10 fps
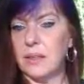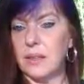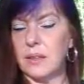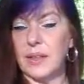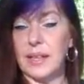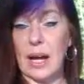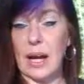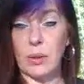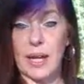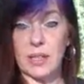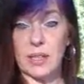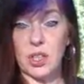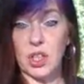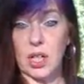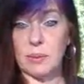This is feeling
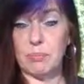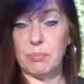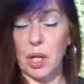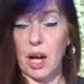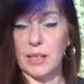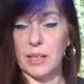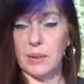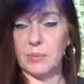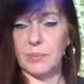outcasted, shunned, blocked.